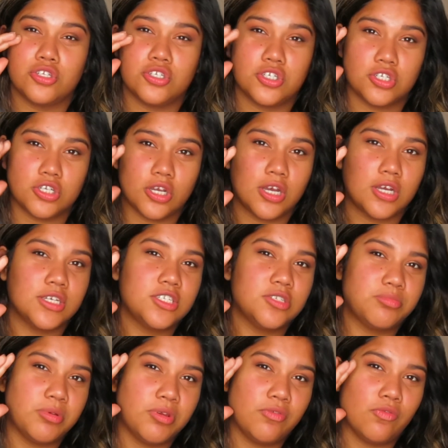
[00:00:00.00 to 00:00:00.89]

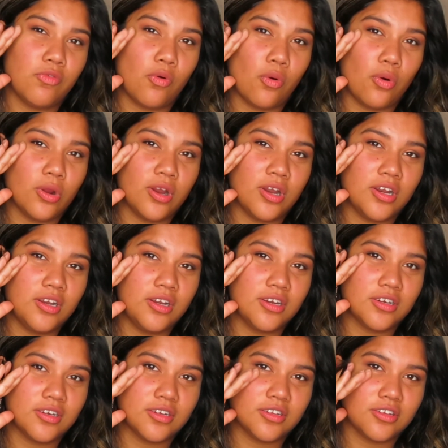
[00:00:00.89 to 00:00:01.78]
just before
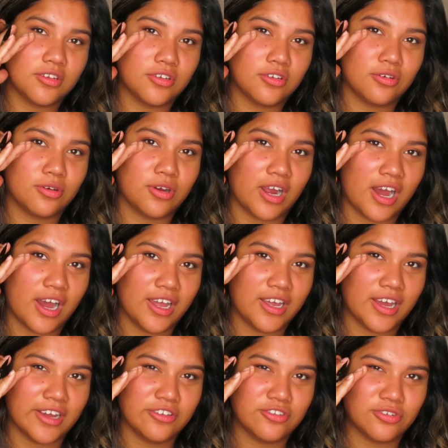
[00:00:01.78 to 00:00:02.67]
your eye
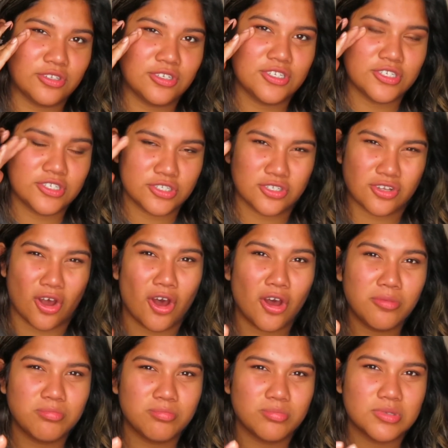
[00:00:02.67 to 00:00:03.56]
actually
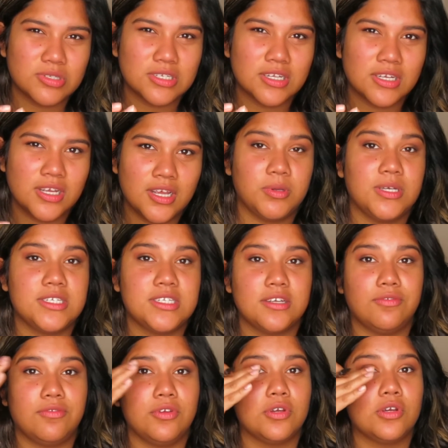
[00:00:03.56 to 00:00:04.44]
stops, because
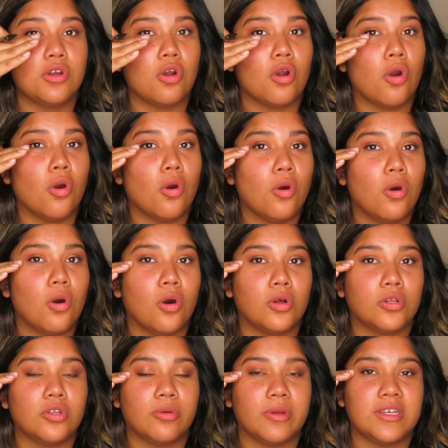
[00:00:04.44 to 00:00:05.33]
if you go
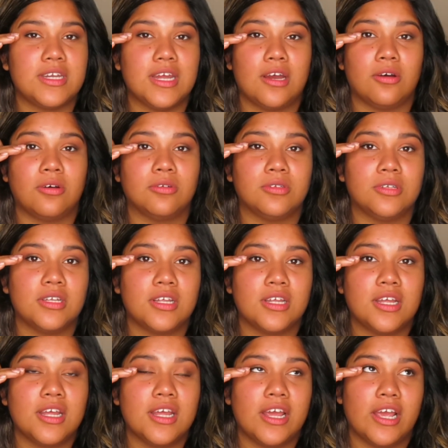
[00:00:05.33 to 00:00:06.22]
all the way down
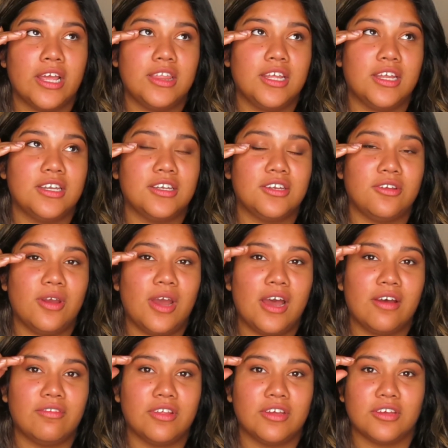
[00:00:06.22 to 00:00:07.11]
and then you
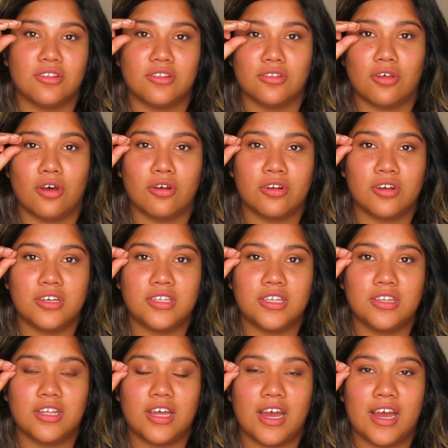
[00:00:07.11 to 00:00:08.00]
have like longer
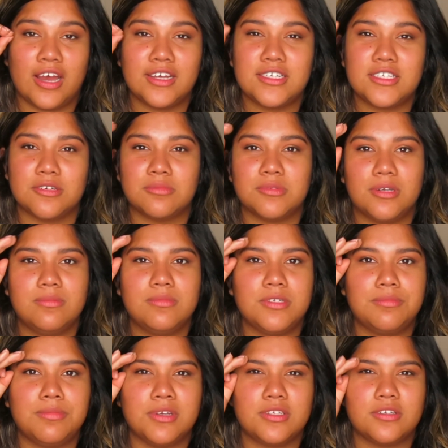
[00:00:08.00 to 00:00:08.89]
eyes, sometimes
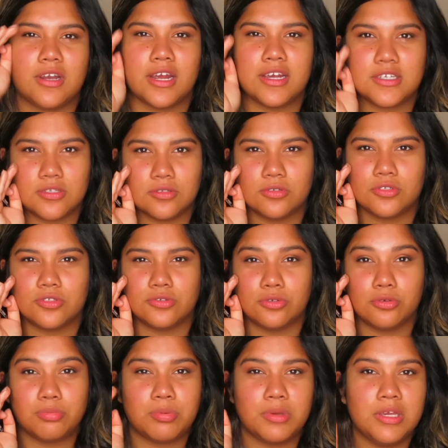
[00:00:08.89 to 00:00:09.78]
it makes your eyes look
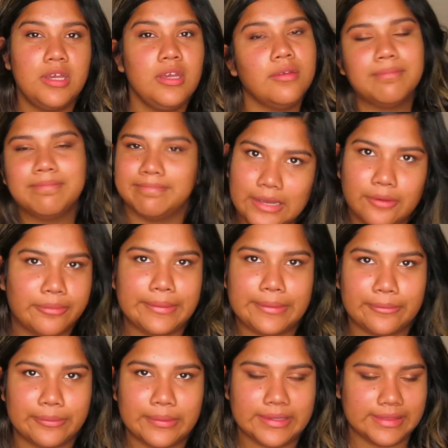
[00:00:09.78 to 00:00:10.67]
droopy, and we
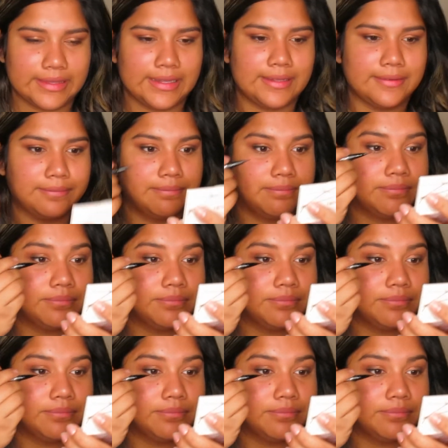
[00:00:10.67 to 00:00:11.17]
don't want that.